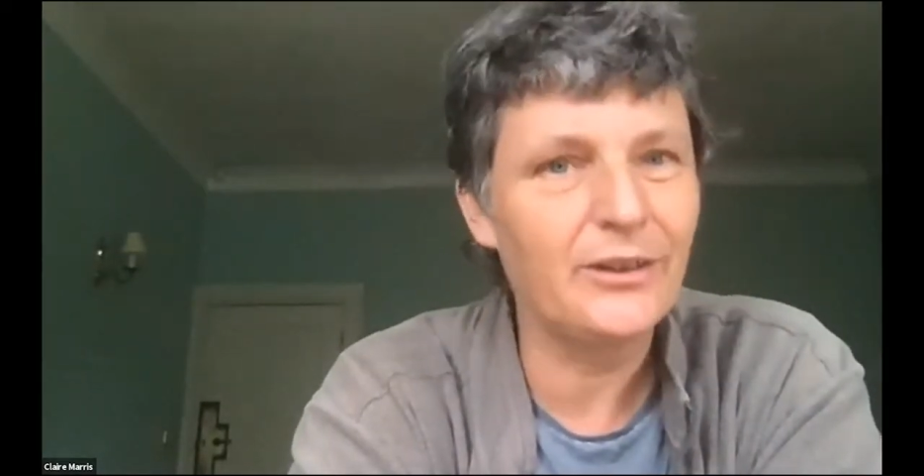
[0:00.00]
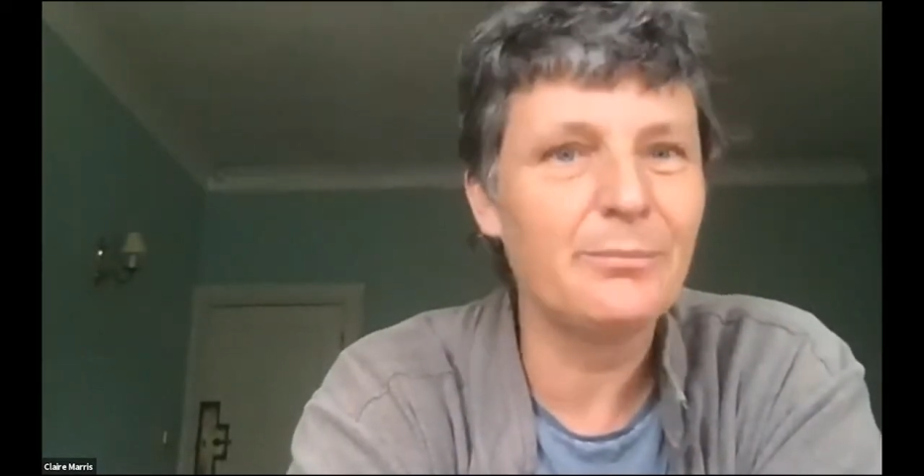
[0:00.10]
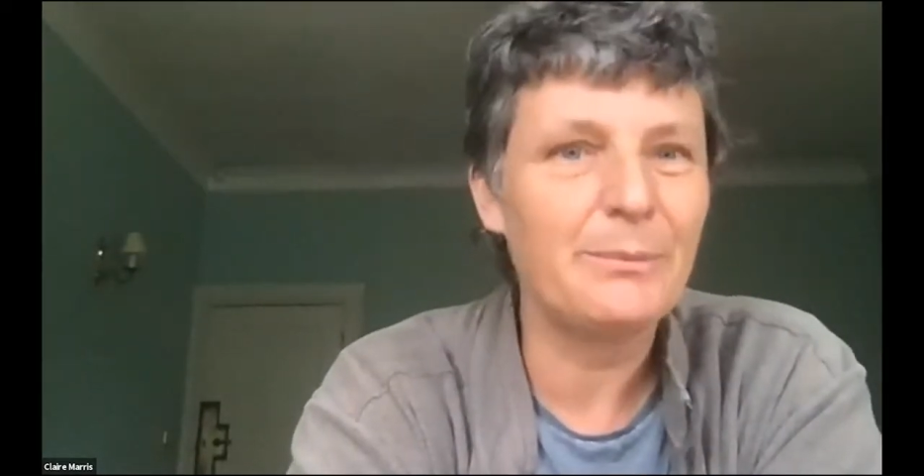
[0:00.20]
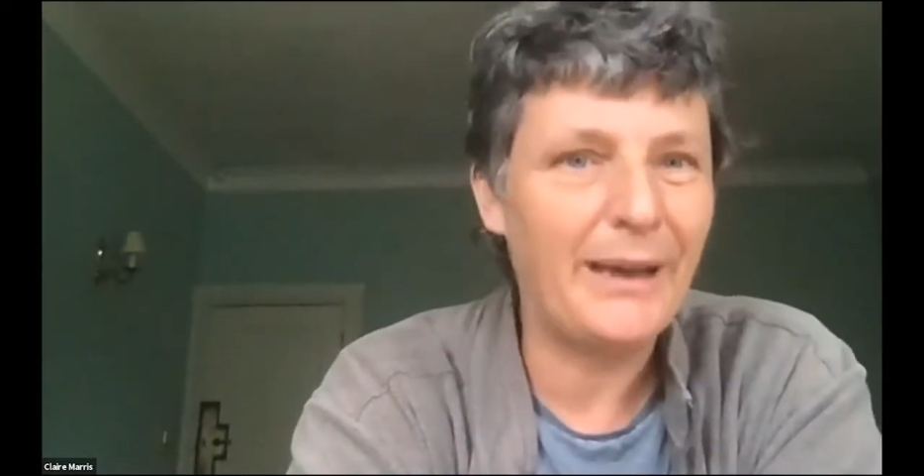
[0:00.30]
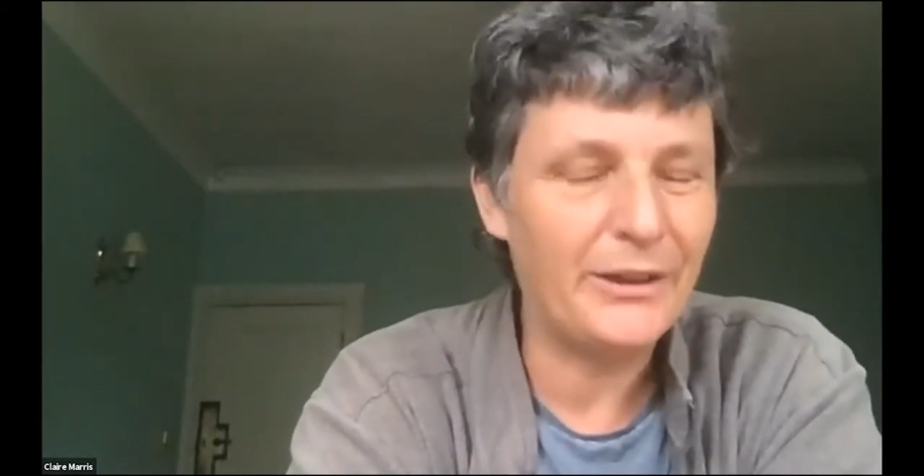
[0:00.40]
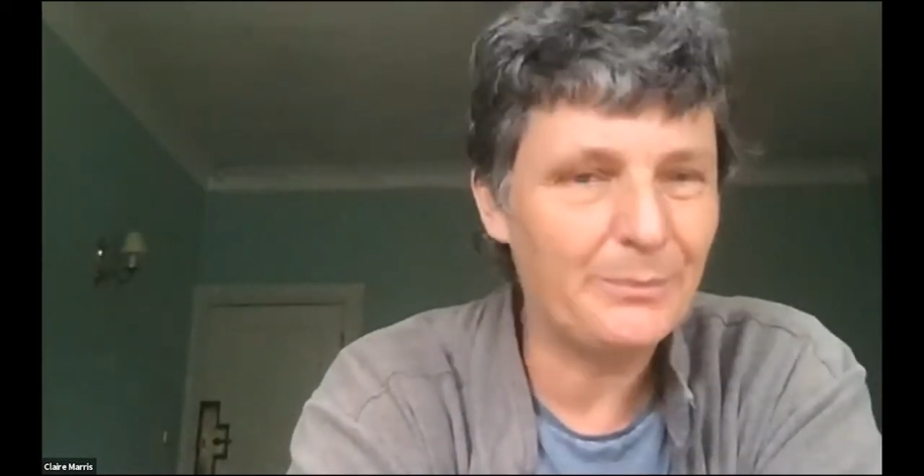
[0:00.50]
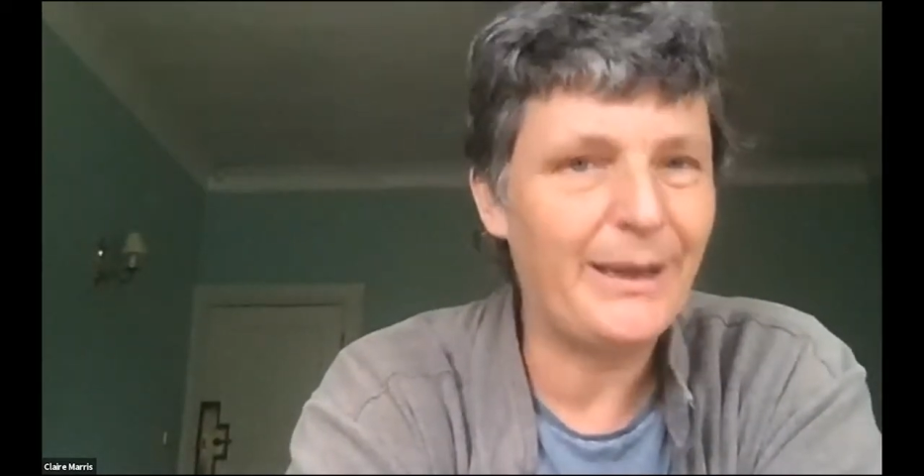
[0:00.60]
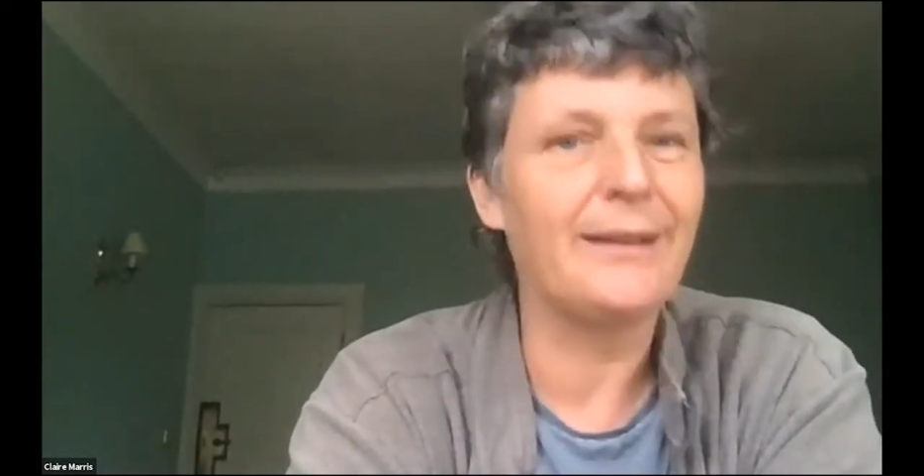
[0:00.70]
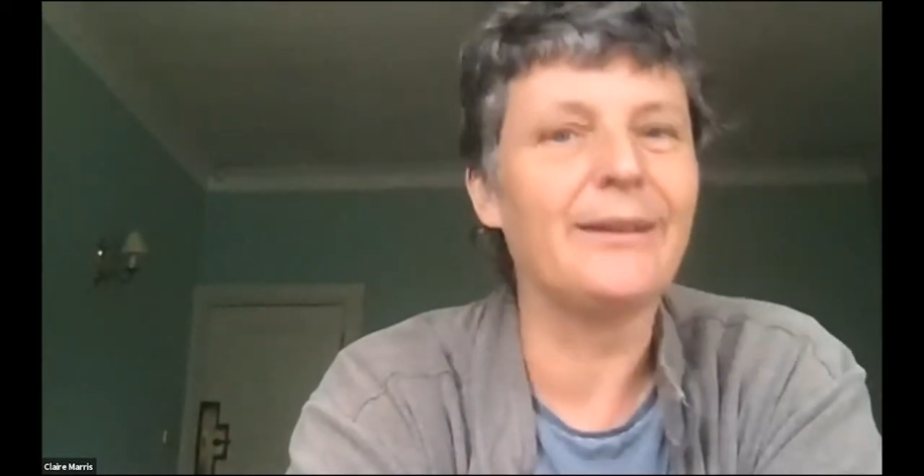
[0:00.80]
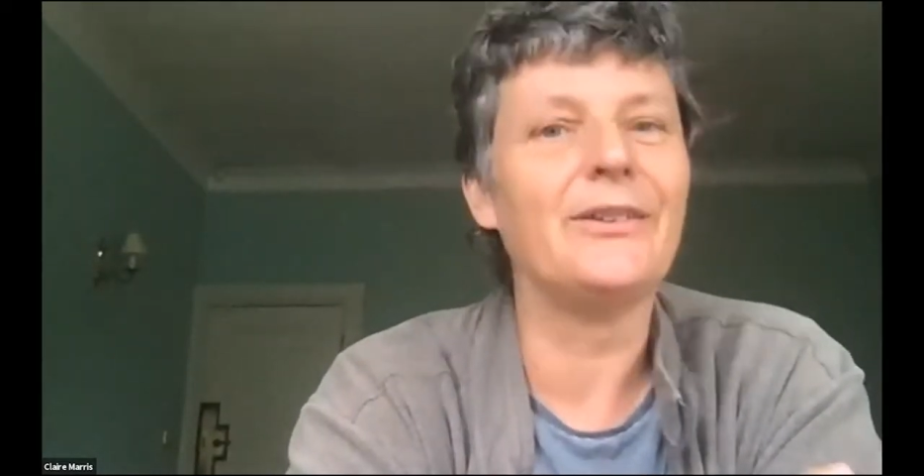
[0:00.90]
them about the
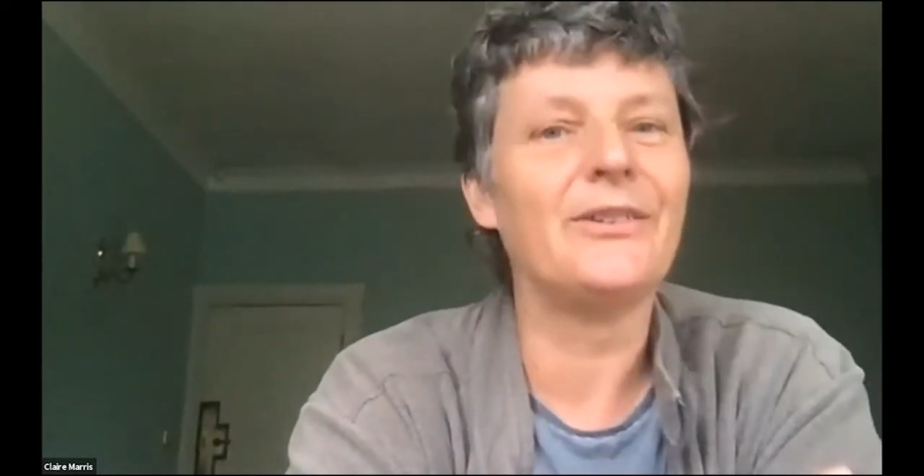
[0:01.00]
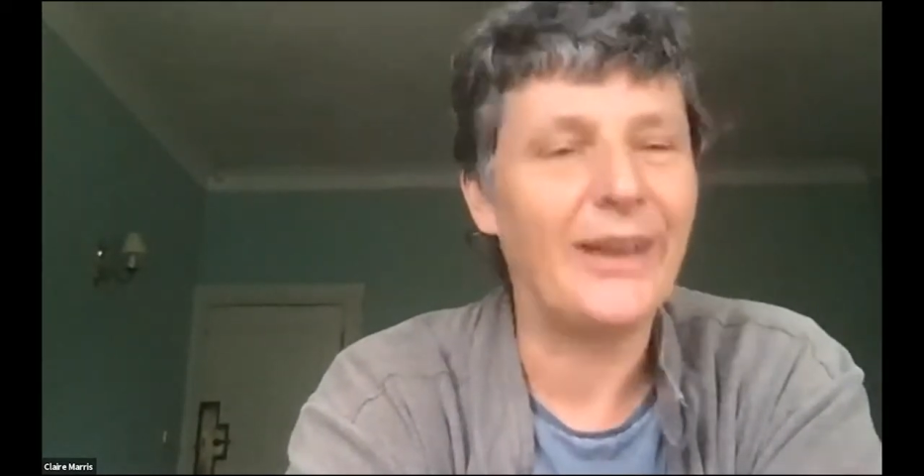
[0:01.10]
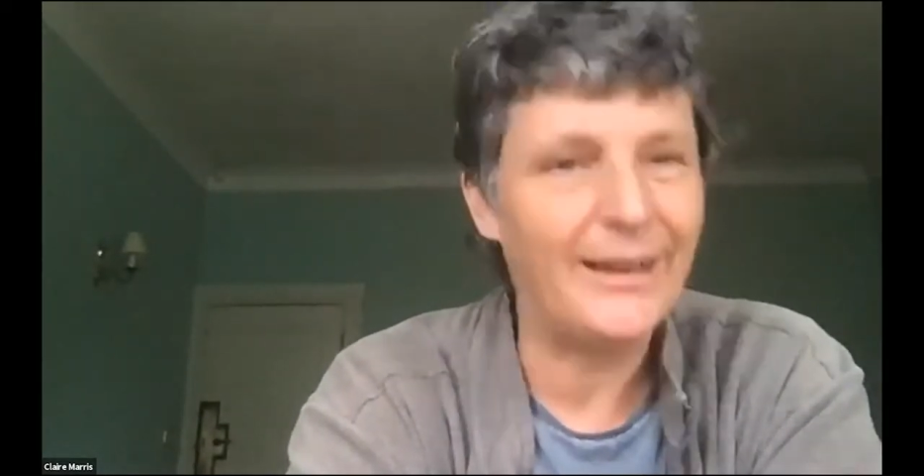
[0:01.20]
ballot, telling